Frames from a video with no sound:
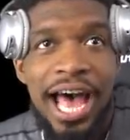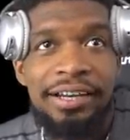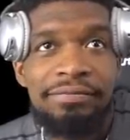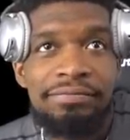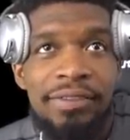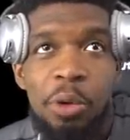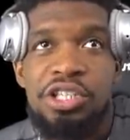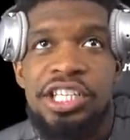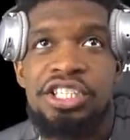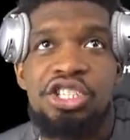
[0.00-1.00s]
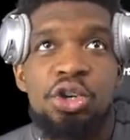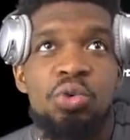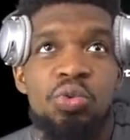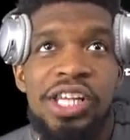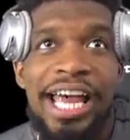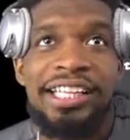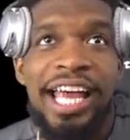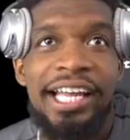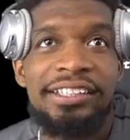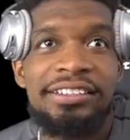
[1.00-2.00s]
That was hot. That was easy too. You like that.